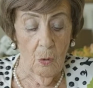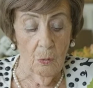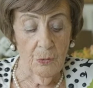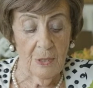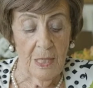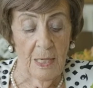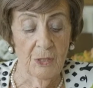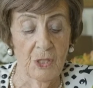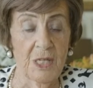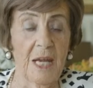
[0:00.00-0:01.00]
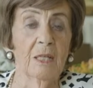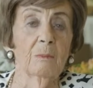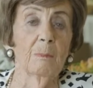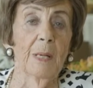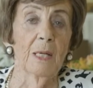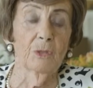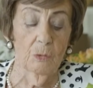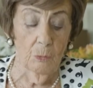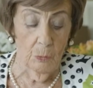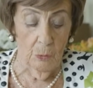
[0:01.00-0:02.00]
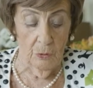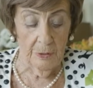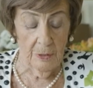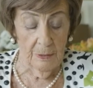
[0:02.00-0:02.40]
goes unchecked by the world.